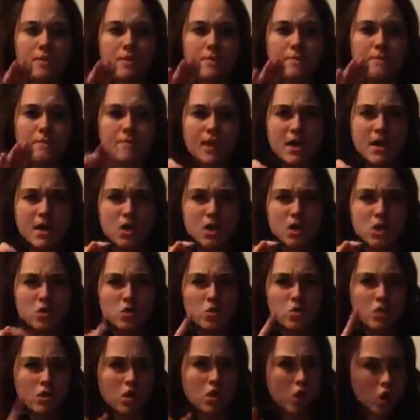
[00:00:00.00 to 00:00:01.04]
And
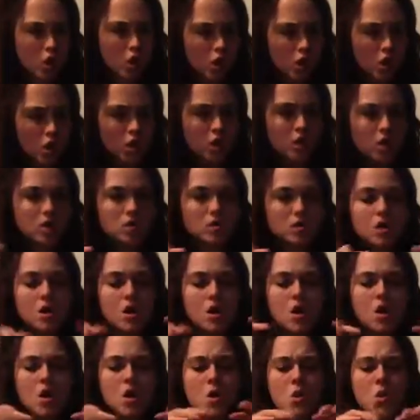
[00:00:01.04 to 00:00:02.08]
off these trabecular
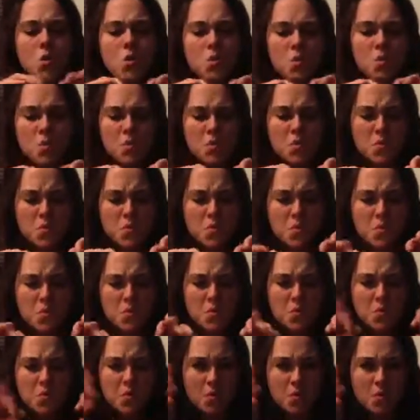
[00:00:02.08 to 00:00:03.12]
carnae, there are these
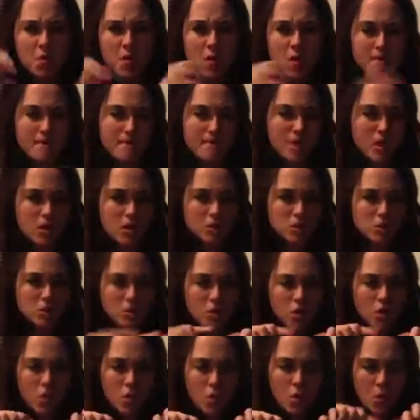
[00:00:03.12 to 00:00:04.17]
little mounds or
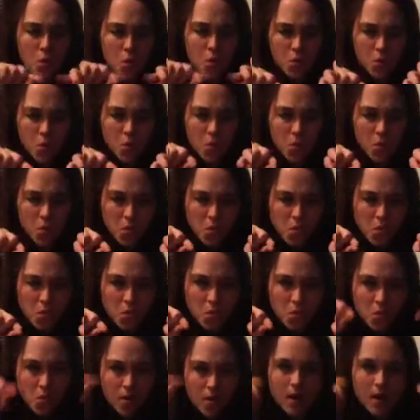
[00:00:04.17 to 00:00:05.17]
little hills.